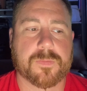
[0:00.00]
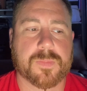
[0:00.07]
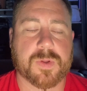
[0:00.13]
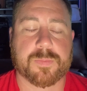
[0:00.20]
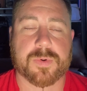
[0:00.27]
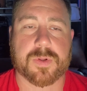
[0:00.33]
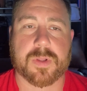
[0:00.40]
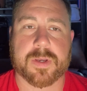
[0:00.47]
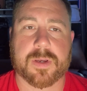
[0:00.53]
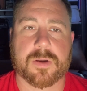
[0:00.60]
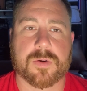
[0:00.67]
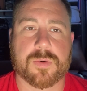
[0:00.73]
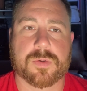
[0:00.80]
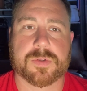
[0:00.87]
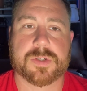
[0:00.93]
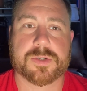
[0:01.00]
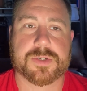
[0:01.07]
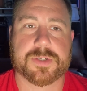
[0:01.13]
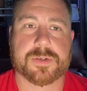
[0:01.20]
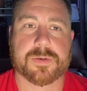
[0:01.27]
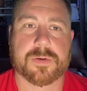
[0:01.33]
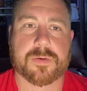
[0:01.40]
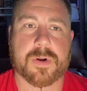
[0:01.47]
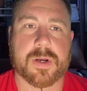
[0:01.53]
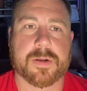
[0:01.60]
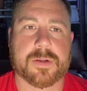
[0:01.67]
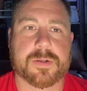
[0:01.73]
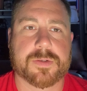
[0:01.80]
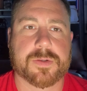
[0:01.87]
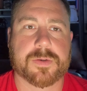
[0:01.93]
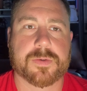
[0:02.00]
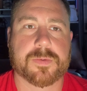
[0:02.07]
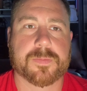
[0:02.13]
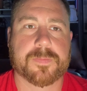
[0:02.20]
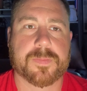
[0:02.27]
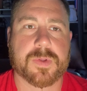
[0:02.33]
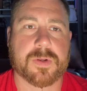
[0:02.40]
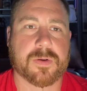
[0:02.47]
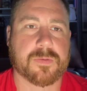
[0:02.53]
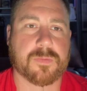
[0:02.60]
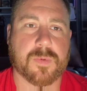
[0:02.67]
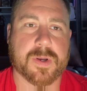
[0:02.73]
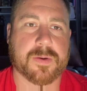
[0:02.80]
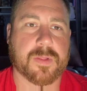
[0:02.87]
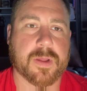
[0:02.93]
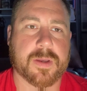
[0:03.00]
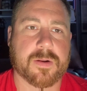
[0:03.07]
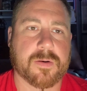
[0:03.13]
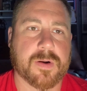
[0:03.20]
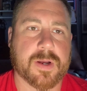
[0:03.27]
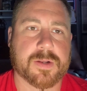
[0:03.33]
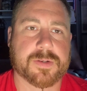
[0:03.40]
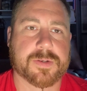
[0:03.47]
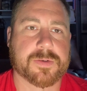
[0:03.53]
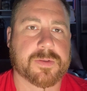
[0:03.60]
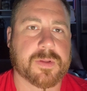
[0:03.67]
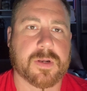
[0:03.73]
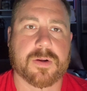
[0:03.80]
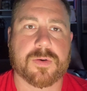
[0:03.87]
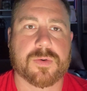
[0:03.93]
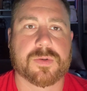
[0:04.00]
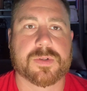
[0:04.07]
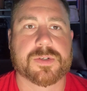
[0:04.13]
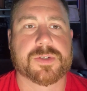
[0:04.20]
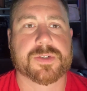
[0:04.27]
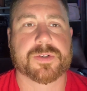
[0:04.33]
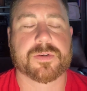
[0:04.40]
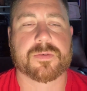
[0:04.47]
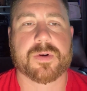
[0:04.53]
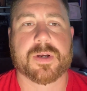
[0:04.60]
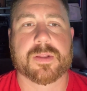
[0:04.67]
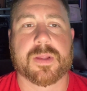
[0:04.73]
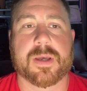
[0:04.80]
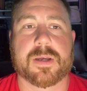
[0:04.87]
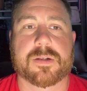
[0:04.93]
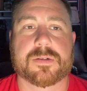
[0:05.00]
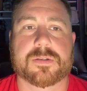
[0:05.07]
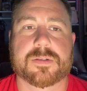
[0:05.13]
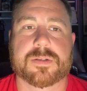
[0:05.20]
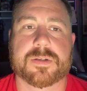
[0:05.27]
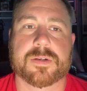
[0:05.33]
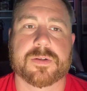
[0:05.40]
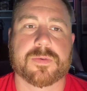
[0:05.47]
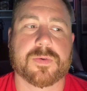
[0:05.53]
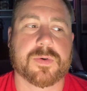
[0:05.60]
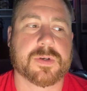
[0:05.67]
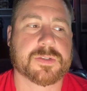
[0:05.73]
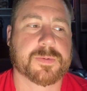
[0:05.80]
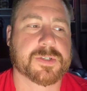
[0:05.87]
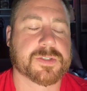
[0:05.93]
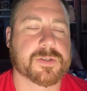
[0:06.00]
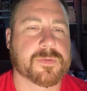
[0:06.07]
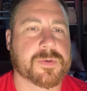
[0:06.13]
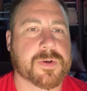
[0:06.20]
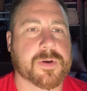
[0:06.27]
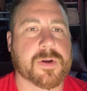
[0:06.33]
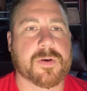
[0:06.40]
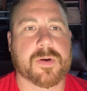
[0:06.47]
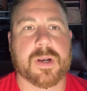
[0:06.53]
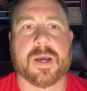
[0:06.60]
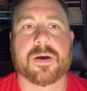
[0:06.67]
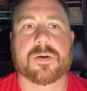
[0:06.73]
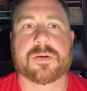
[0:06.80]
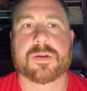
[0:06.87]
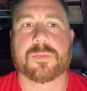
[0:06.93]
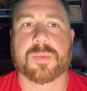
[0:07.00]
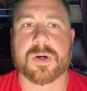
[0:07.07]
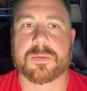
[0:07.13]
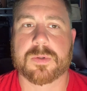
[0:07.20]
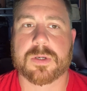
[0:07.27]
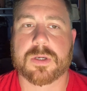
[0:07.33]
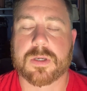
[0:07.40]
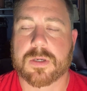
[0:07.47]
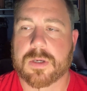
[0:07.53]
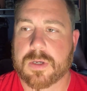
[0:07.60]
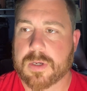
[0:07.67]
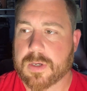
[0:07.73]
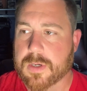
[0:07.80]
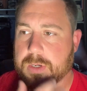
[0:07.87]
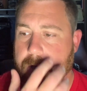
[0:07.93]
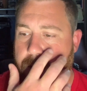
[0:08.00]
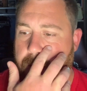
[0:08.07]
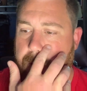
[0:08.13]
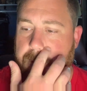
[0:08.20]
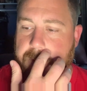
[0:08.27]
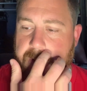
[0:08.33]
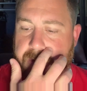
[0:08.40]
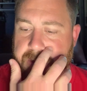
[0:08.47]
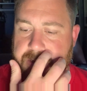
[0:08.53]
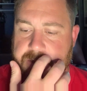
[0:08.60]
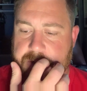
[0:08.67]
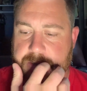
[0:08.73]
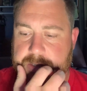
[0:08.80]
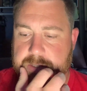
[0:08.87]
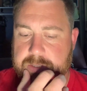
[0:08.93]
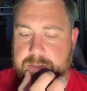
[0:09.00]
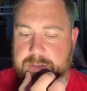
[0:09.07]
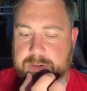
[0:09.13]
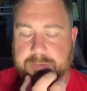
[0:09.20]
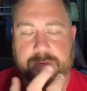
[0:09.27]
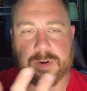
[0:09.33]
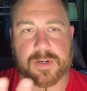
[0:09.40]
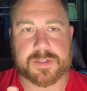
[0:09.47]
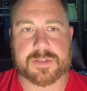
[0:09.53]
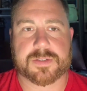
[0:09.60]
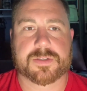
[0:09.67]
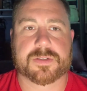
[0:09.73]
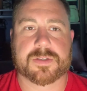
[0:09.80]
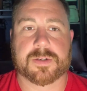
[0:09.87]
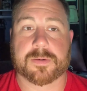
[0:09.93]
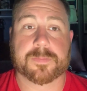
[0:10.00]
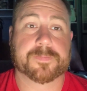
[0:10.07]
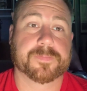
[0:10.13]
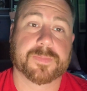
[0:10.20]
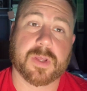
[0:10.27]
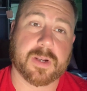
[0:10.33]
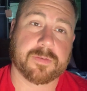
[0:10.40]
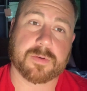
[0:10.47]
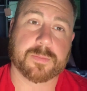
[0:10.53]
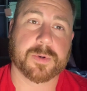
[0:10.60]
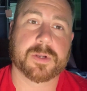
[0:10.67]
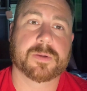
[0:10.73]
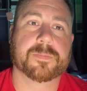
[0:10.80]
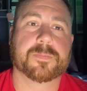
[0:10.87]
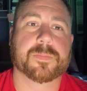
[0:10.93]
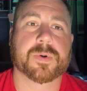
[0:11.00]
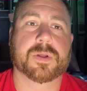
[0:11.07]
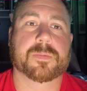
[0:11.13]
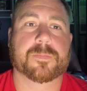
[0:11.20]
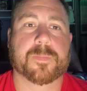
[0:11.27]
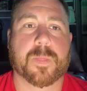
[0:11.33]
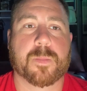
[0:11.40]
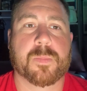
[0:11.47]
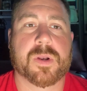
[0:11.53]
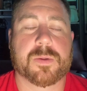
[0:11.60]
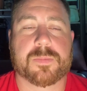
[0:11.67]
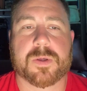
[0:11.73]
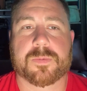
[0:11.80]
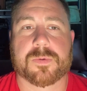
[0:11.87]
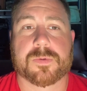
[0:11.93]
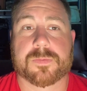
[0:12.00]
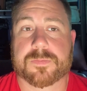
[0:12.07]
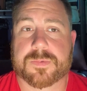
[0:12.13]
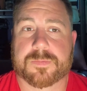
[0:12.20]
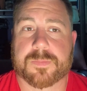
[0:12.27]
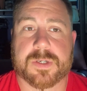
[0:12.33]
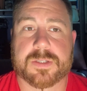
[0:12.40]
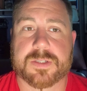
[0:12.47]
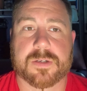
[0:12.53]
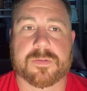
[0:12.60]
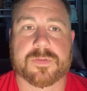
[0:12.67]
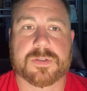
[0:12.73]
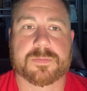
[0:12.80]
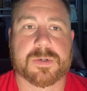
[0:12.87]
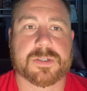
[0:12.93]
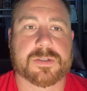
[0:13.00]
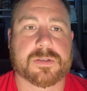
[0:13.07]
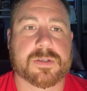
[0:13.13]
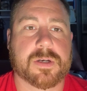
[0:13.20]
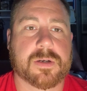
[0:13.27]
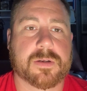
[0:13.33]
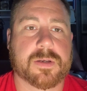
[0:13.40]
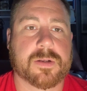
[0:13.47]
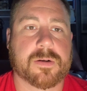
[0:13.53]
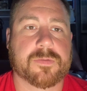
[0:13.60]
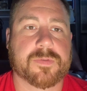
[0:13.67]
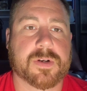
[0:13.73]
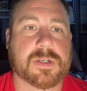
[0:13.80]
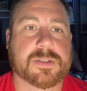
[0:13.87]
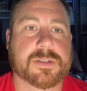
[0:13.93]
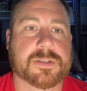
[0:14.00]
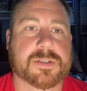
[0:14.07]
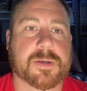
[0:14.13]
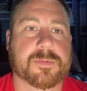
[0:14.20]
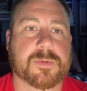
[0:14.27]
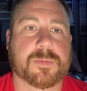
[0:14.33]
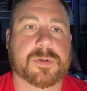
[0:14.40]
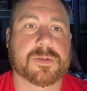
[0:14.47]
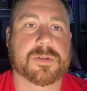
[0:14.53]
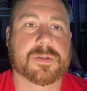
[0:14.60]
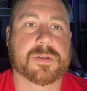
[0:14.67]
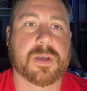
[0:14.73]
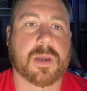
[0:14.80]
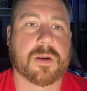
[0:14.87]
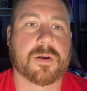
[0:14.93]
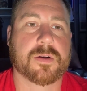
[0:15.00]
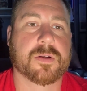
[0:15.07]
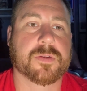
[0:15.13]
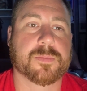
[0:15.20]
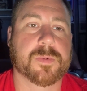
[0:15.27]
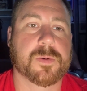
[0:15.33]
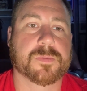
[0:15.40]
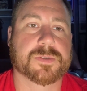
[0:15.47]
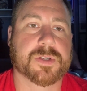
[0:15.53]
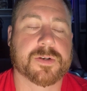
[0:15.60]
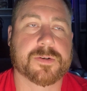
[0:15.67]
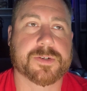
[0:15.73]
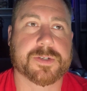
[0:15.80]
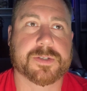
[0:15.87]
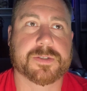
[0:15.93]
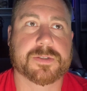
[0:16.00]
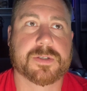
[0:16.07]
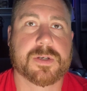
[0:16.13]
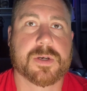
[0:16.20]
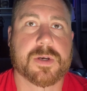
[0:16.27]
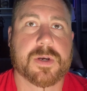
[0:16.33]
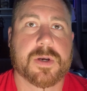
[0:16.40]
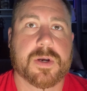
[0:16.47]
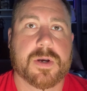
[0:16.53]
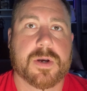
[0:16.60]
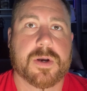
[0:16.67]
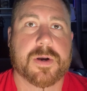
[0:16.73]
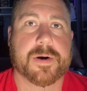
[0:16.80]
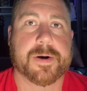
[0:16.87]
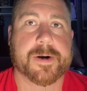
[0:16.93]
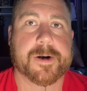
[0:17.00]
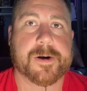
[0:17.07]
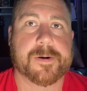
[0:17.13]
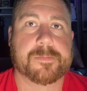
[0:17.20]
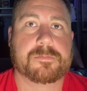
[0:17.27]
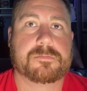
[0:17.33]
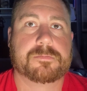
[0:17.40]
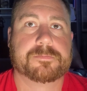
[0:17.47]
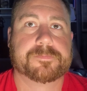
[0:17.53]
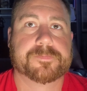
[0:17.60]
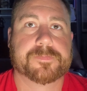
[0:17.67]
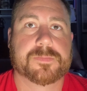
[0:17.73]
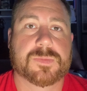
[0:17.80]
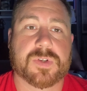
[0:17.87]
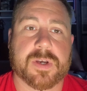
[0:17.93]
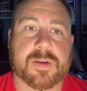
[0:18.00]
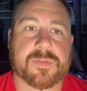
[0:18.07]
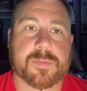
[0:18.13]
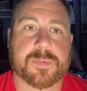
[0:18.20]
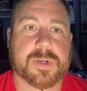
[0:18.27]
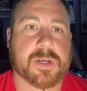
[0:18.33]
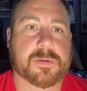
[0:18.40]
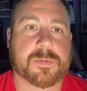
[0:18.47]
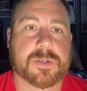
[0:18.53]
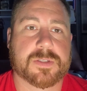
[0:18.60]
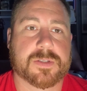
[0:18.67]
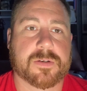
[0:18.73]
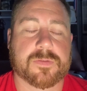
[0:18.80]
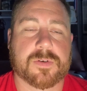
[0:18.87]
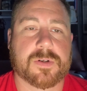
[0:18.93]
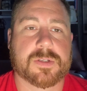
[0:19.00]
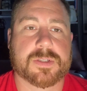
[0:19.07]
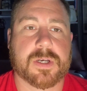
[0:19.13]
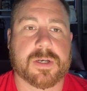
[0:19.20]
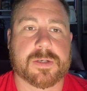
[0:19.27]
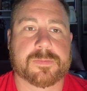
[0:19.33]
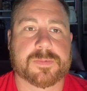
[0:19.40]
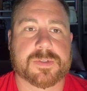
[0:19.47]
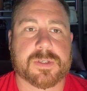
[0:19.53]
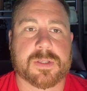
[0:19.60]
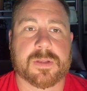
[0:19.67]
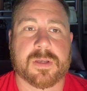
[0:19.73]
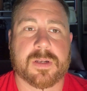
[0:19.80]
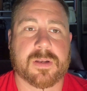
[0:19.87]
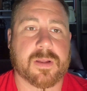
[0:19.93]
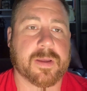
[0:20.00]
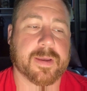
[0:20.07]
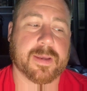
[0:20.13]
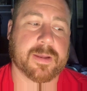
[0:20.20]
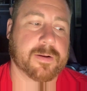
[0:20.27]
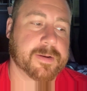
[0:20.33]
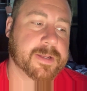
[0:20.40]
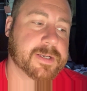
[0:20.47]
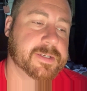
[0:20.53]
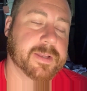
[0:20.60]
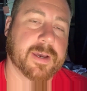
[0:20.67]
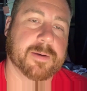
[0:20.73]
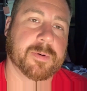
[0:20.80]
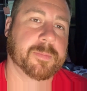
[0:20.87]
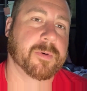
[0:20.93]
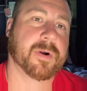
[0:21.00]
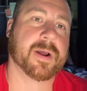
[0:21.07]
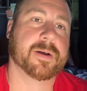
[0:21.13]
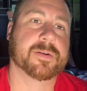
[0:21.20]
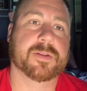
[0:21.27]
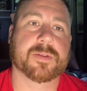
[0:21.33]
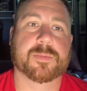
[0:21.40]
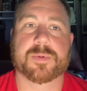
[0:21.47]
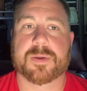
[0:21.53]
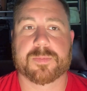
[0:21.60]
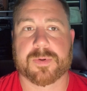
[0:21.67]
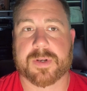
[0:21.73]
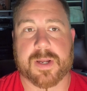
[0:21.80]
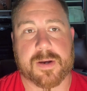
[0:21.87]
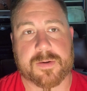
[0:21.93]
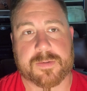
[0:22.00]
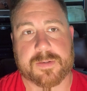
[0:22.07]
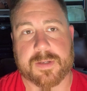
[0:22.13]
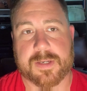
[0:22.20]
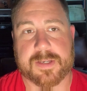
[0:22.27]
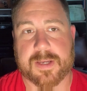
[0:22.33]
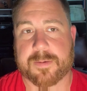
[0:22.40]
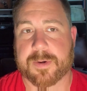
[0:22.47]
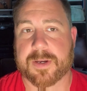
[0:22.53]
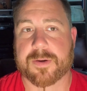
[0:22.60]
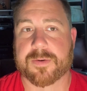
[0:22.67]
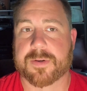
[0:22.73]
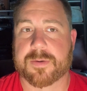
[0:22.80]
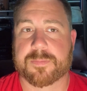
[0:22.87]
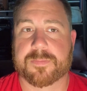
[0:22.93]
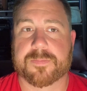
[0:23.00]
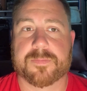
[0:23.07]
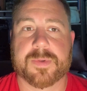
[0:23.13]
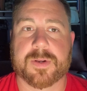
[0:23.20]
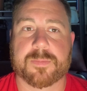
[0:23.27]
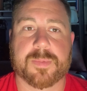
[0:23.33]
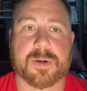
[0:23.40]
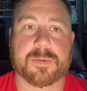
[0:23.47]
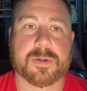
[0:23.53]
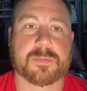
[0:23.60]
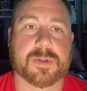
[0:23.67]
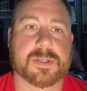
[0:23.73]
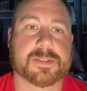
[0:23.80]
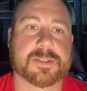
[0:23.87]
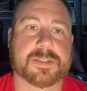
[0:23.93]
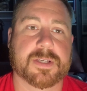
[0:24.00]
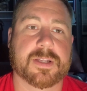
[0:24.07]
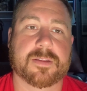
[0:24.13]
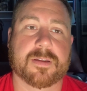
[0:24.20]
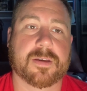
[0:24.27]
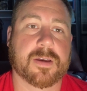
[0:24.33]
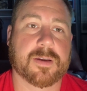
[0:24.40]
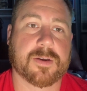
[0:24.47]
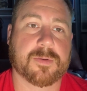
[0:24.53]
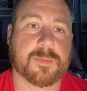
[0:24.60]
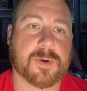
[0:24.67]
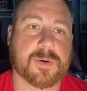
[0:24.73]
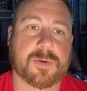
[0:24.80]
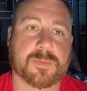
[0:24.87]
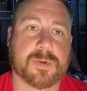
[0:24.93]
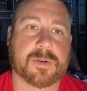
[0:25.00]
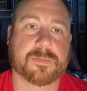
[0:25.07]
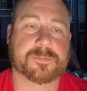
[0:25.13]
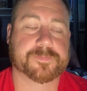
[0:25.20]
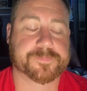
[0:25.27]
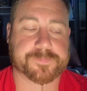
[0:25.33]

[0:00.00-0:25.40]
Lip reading: to put like a golden shield around it too. You know, white light around you, and then a golden shield around that. You know, especially when you're going out in public, because you're very, you know, not everybody, but many people, myself especially, you know, I'm very susceptible to taking on other people's energies. So I have to protect myself at all times. And then, you know, anytime I'm around other people now, anytime I go into, you know, public places, anything, I come home and,